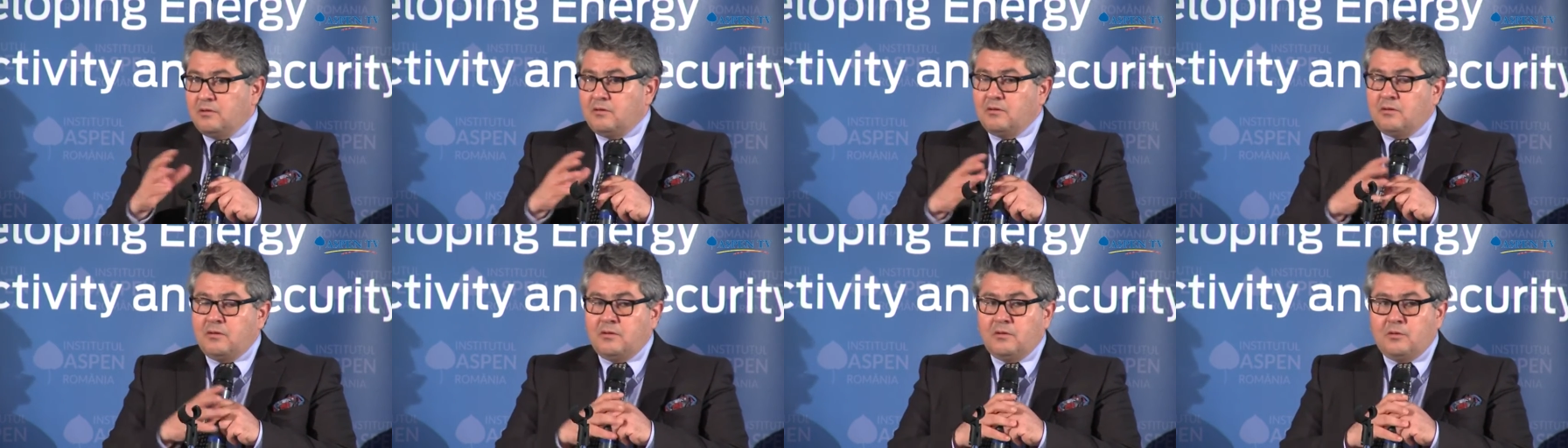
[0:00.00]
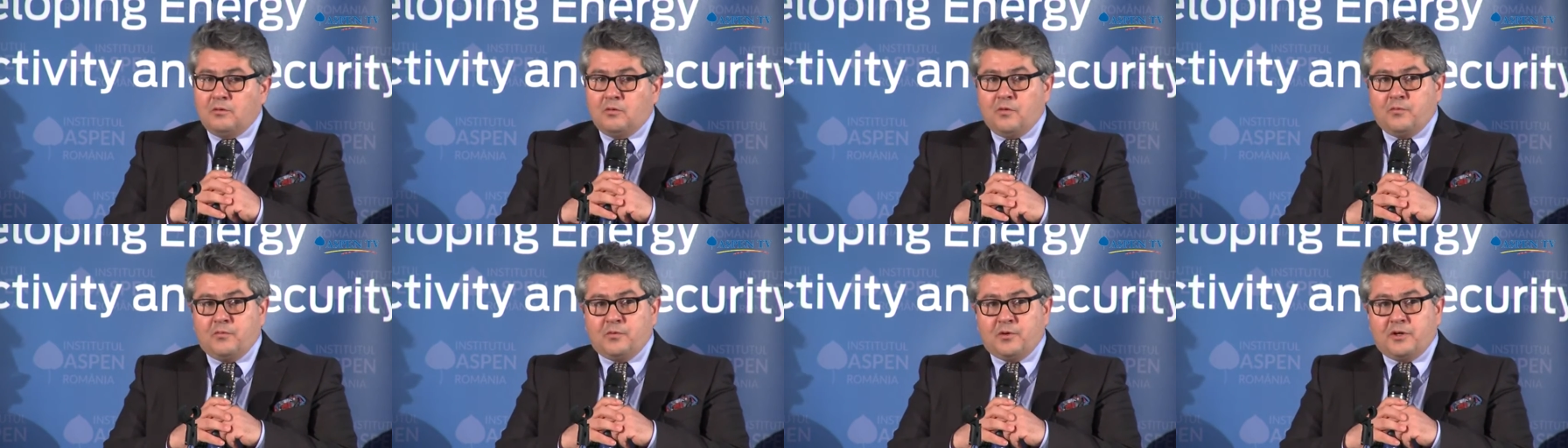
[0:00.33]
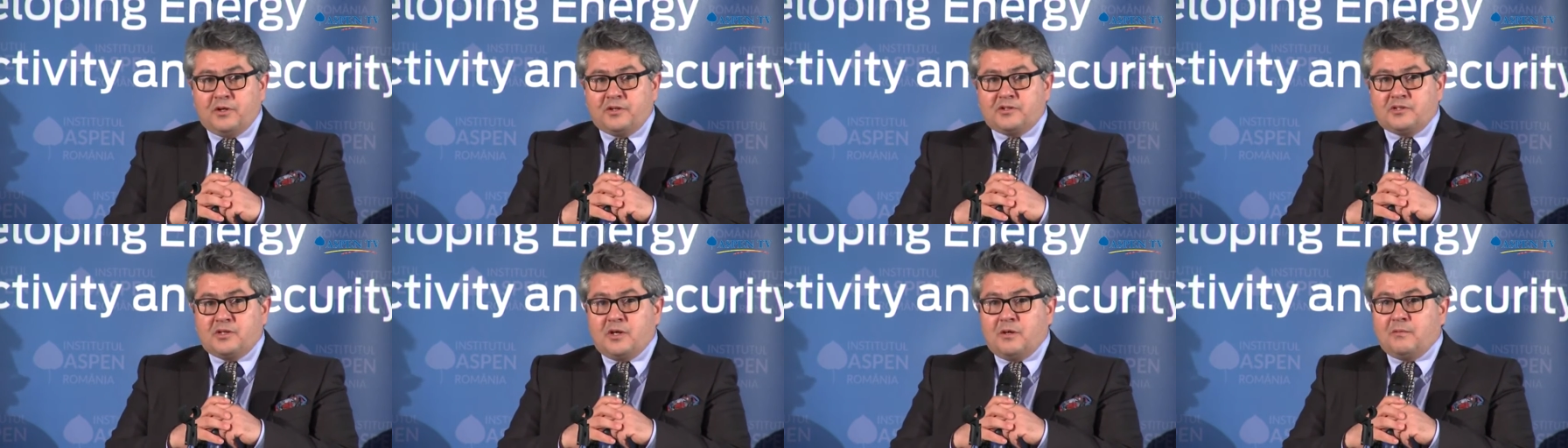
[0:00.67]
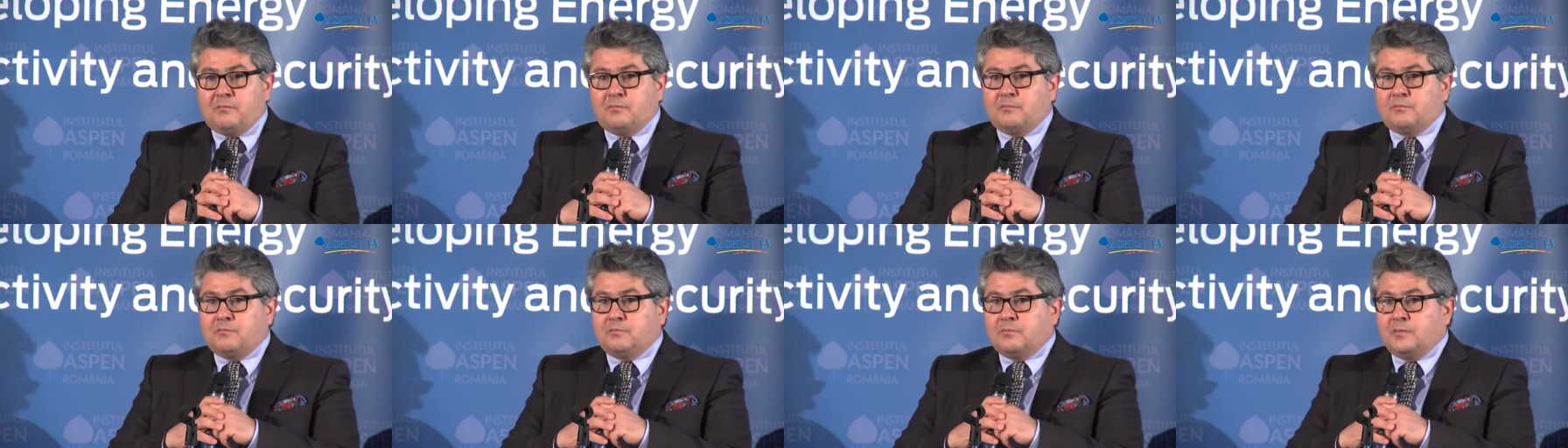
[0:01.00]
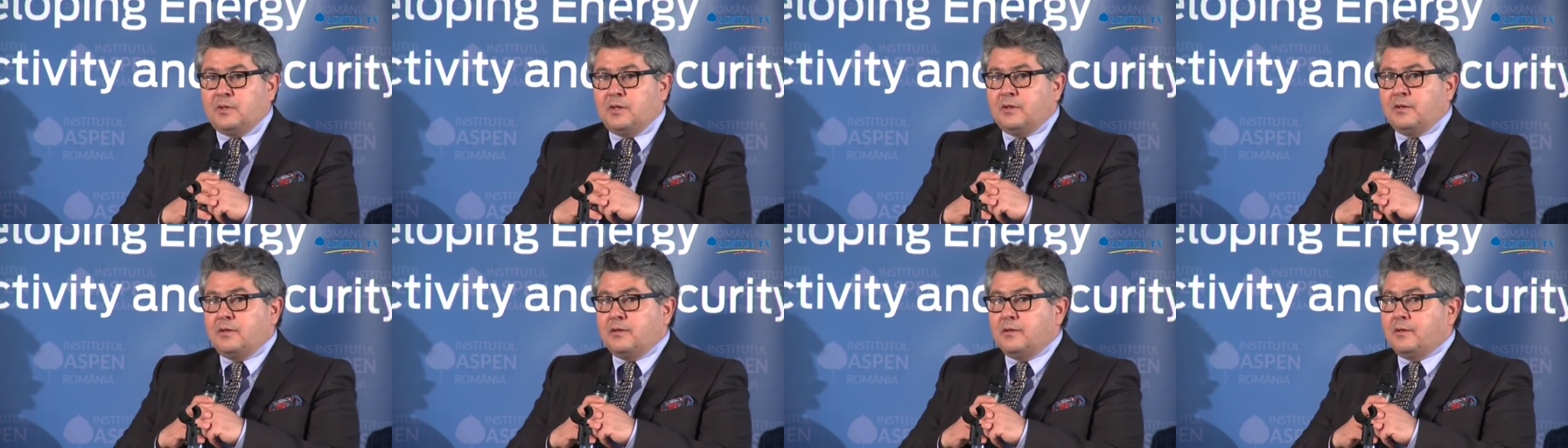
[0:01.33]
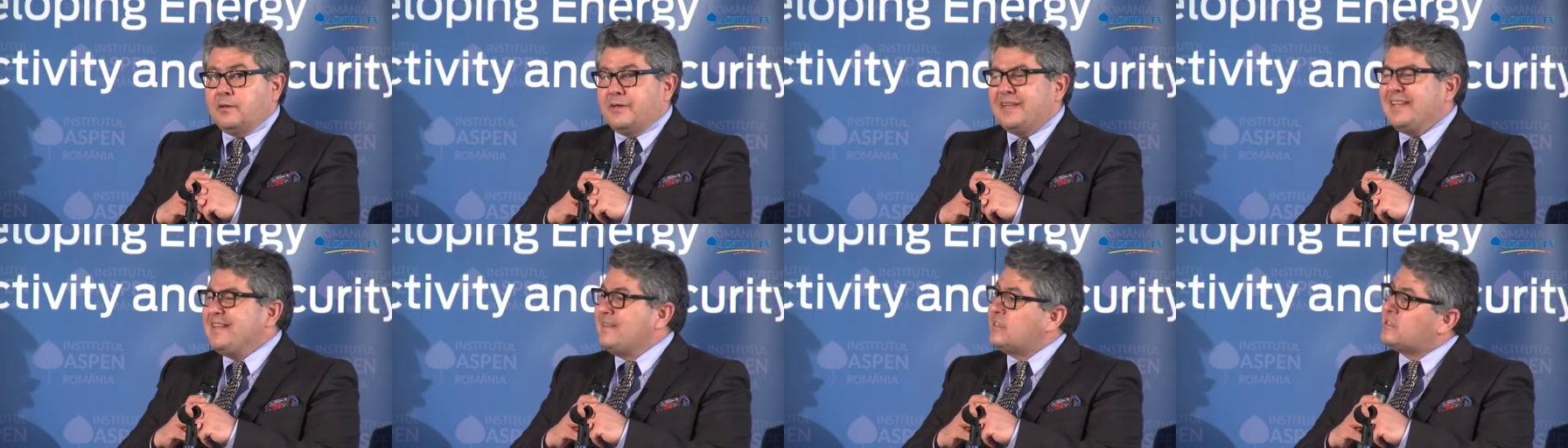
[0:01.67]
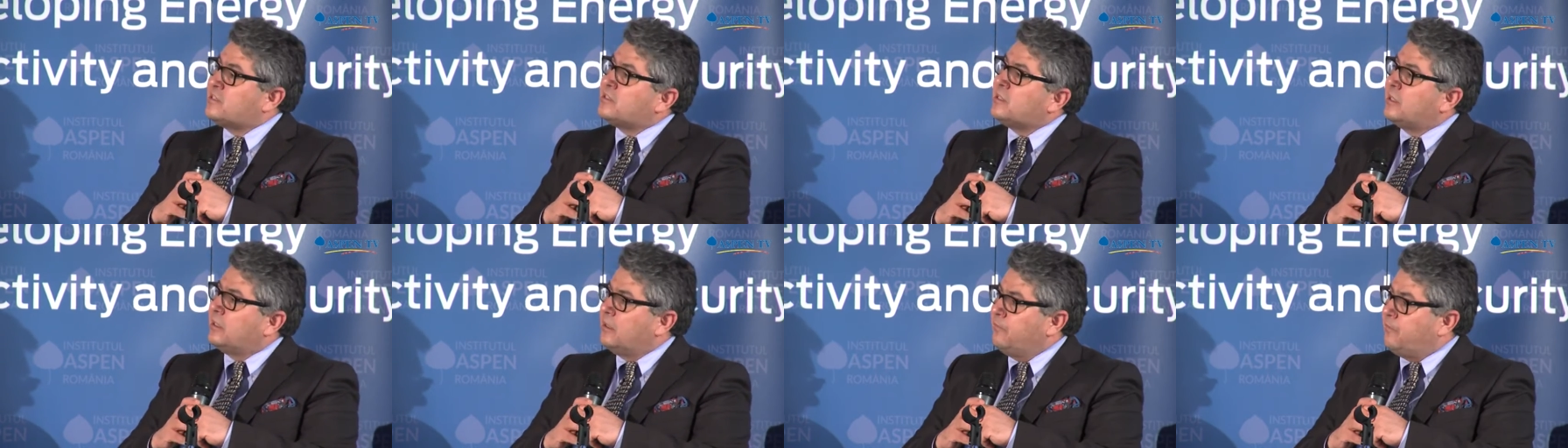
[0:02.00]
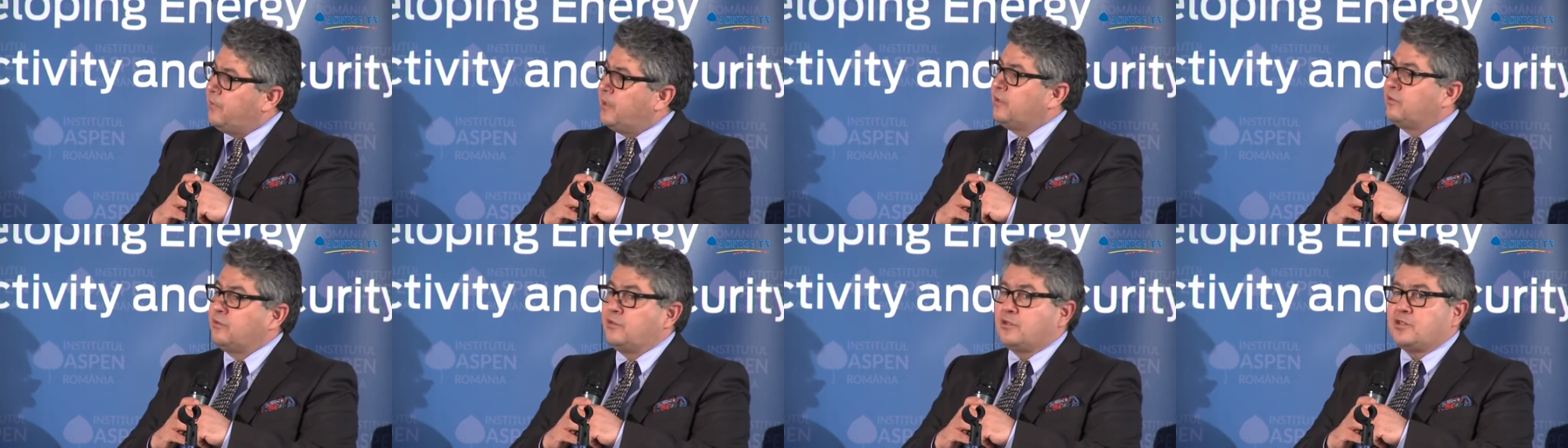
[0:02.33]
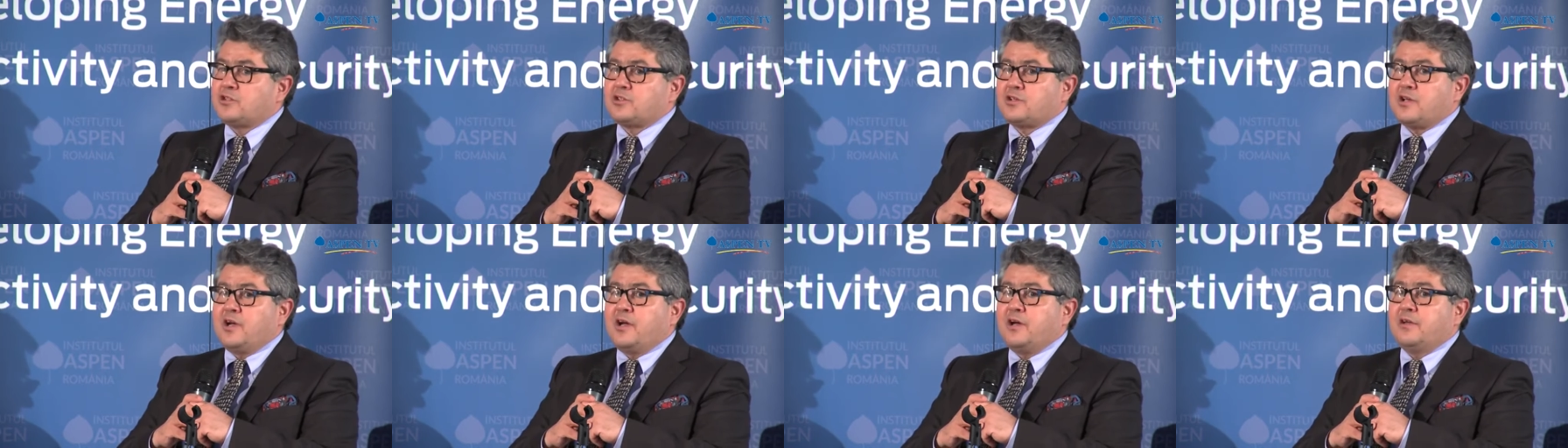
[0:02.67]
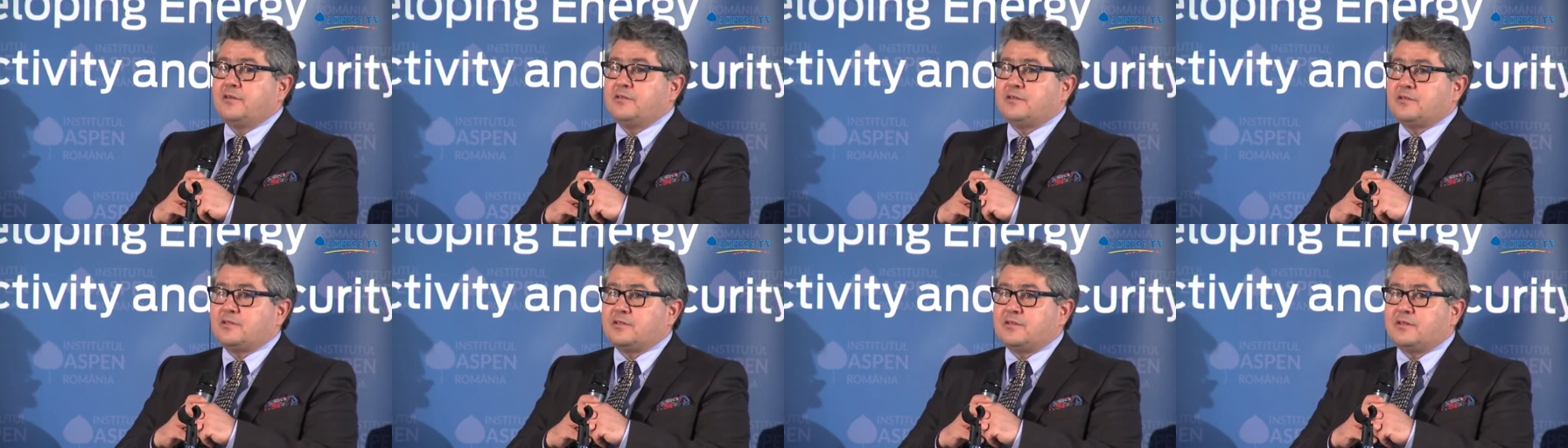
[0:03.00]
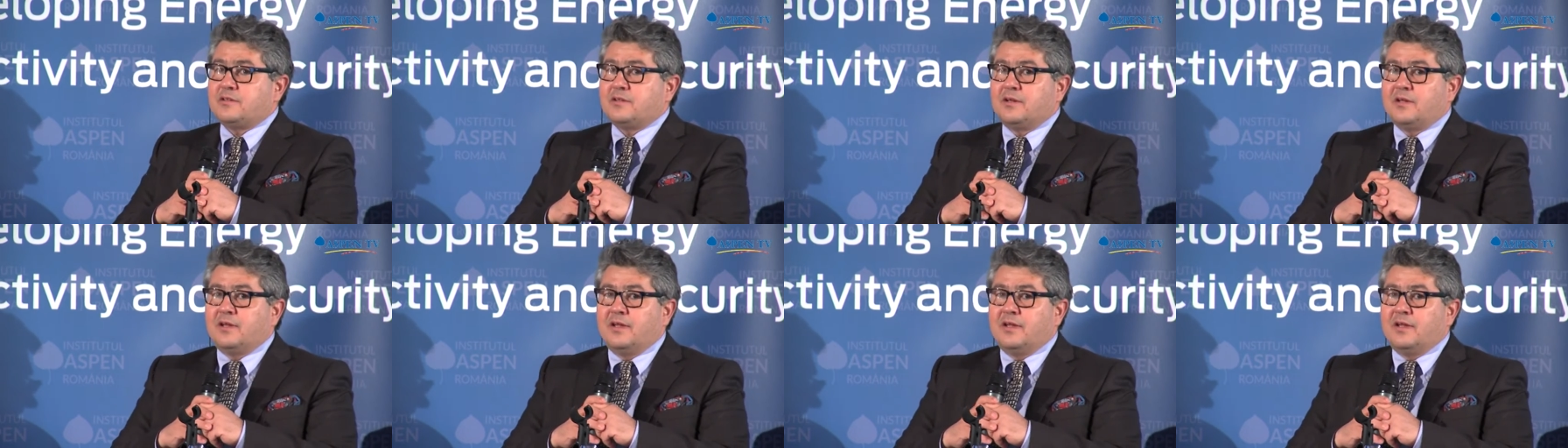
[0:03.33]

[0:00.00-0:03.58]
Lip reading: offering some insignificant discounts.